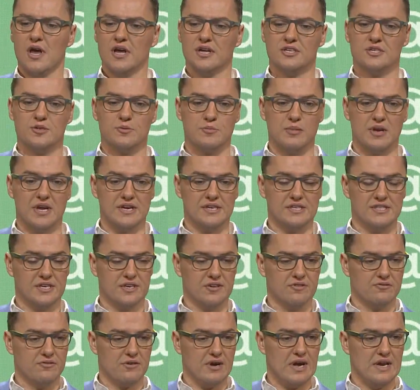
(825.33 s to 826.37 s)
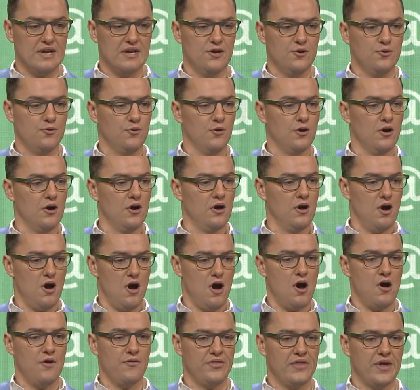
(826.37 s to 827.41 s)
to placing a value
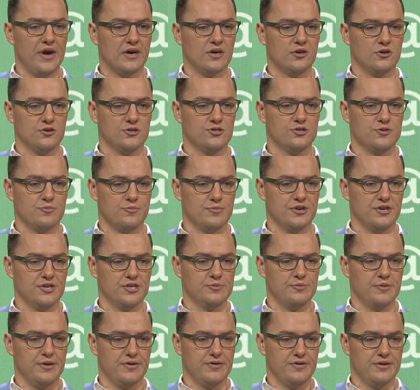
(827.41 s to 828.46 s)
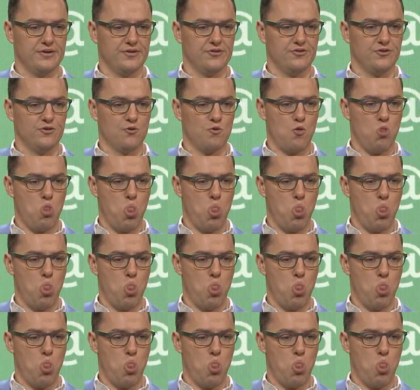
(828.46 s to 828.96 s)
on that customer experience.